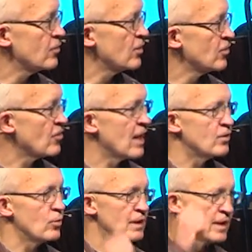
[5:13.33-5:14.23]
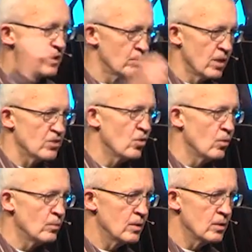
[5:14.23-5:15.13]
to decide, do I take the bus
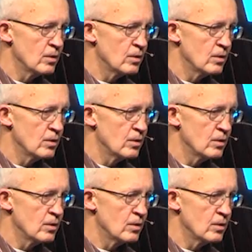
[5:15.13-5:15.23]
home,